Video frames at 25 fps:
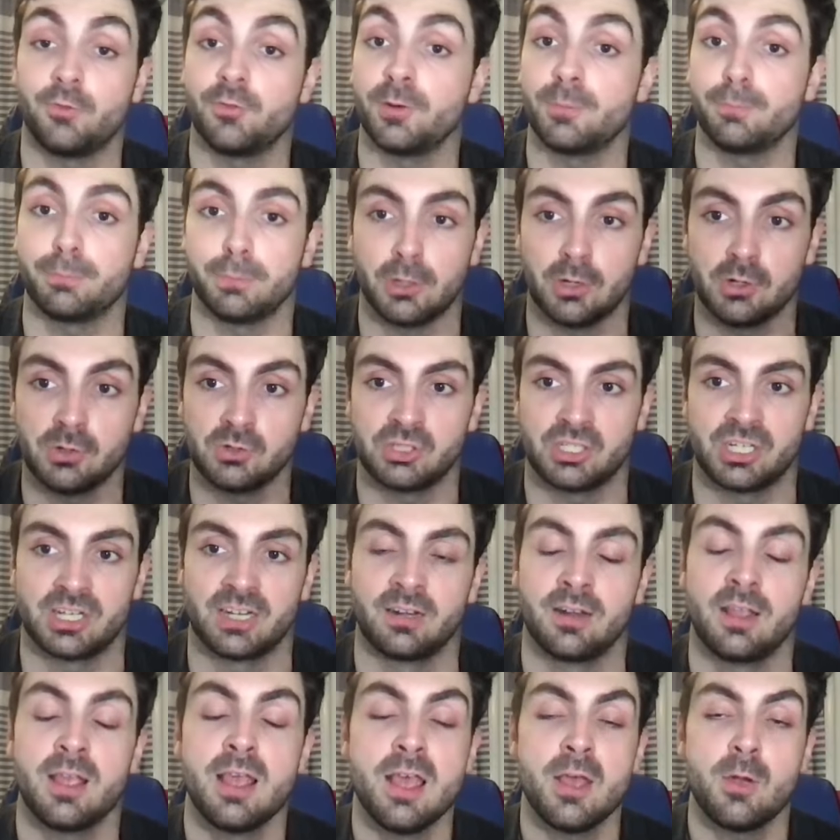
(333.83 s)
implosion,
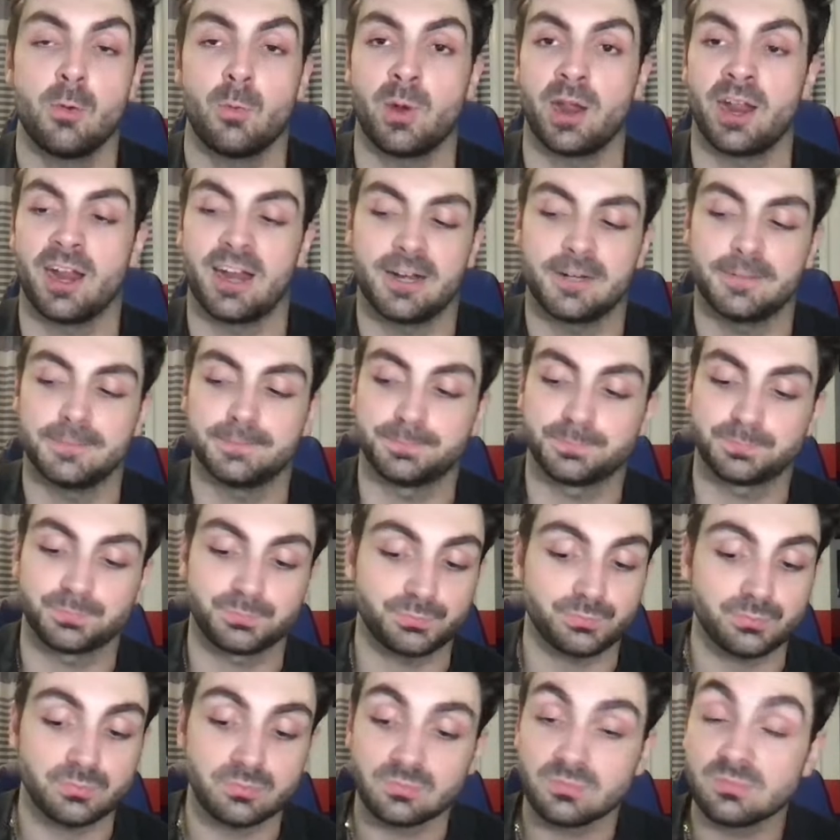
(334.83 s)
where
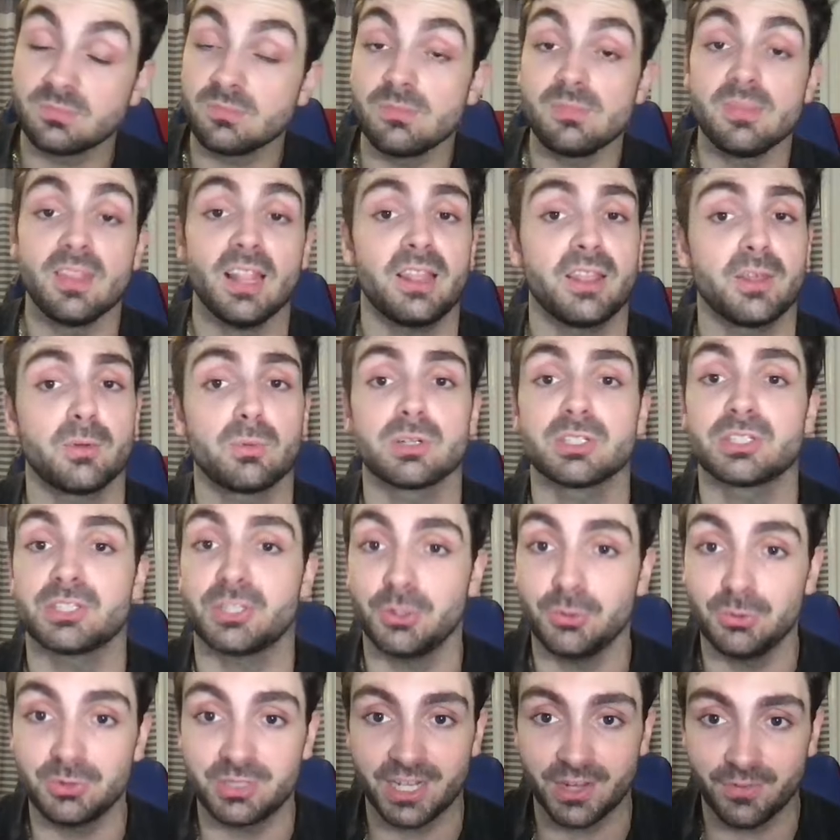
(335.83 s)
there were
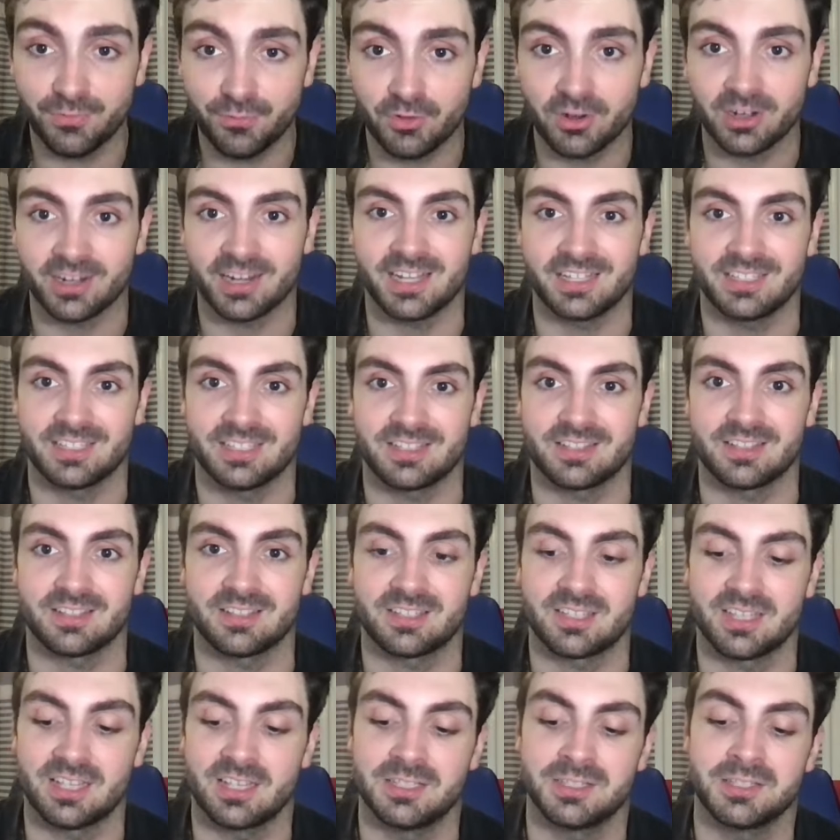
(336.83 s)
two different
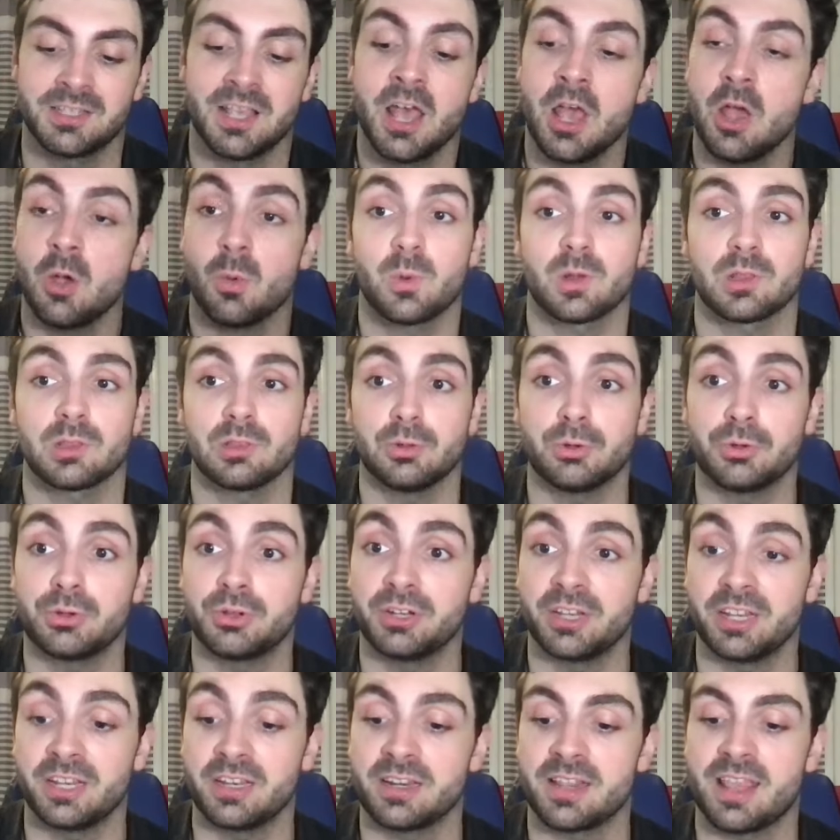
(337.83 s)
instances where Luka
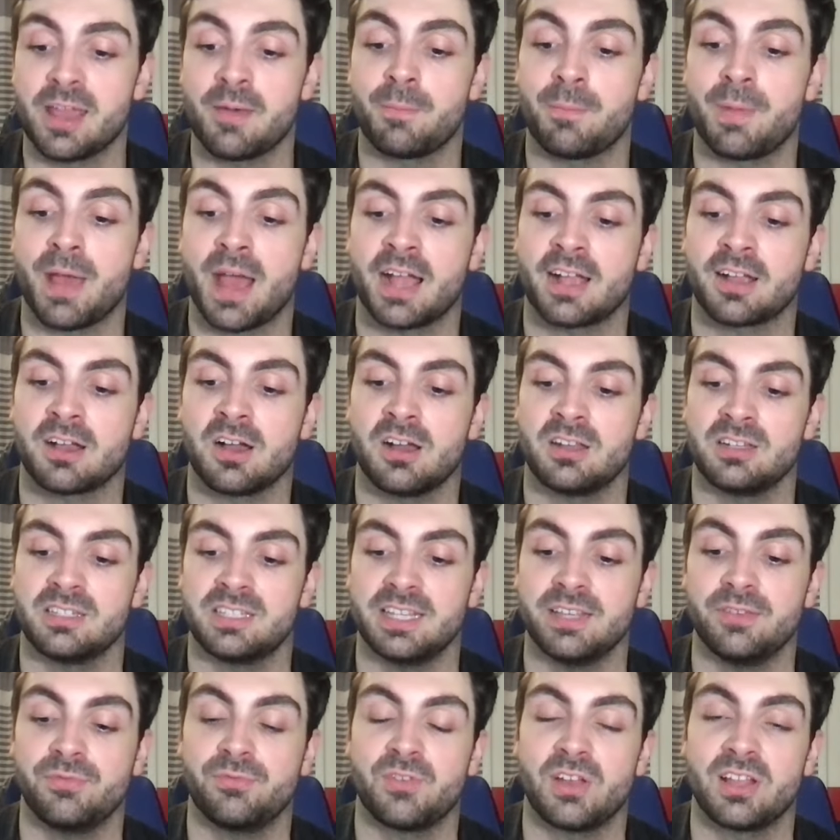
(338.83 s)
didn't get back on
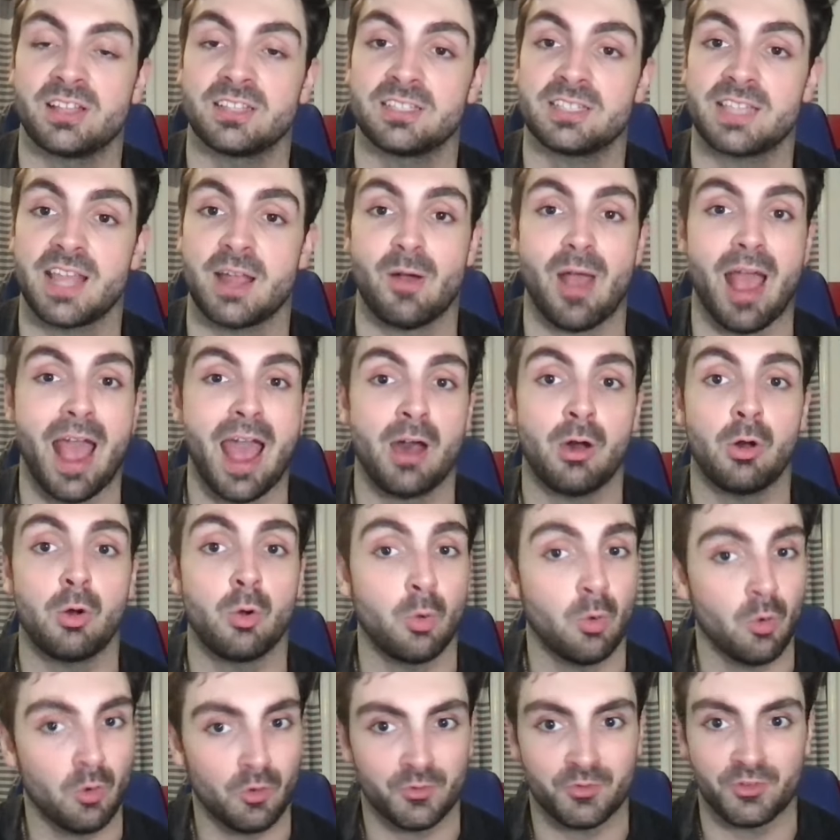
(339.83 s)
defense. Now Al
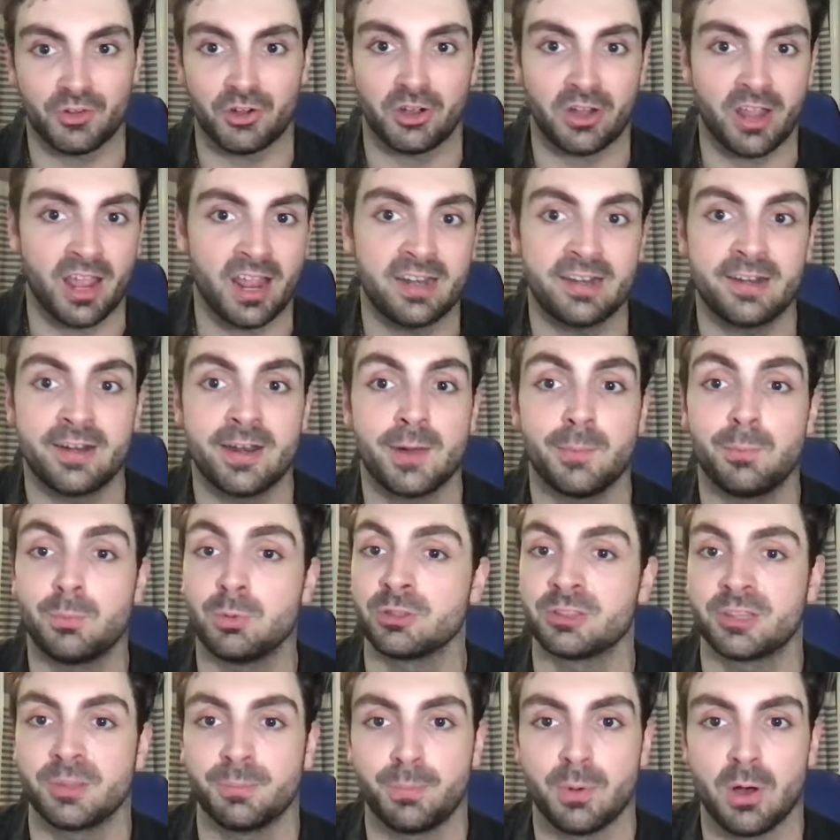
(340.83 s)
Horford ended up
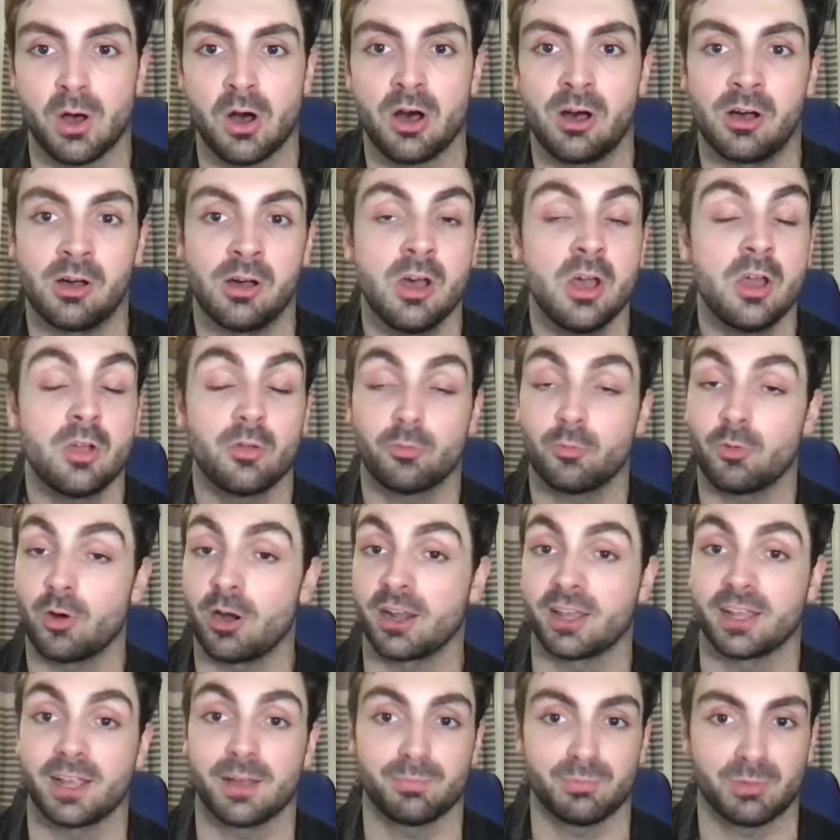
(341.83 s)
with the ball
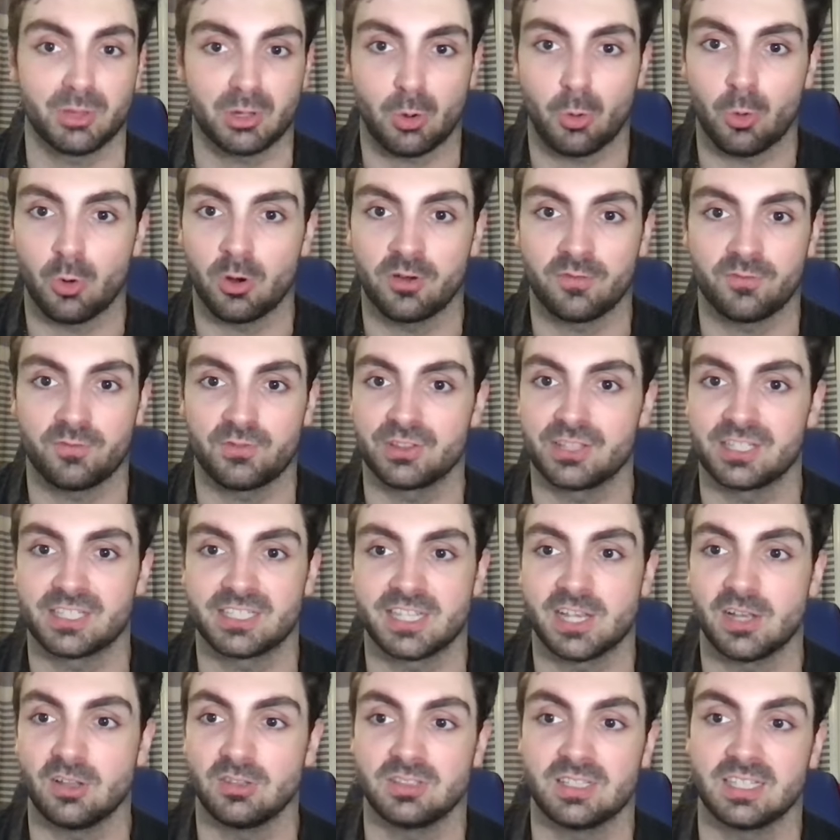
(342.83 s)
running up the court for the
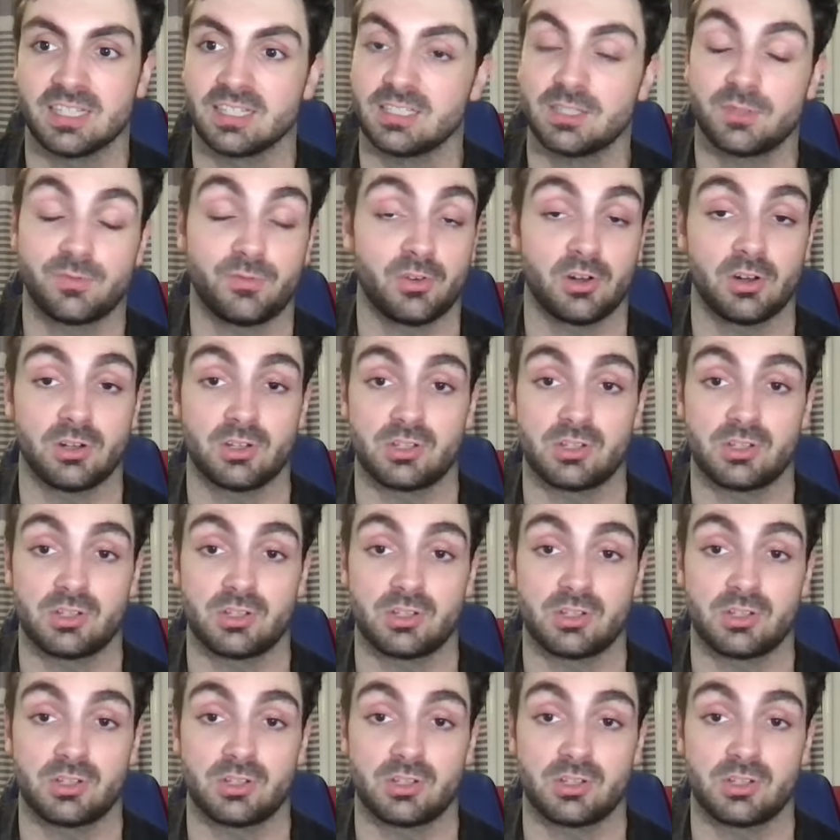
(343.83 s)
Celtics for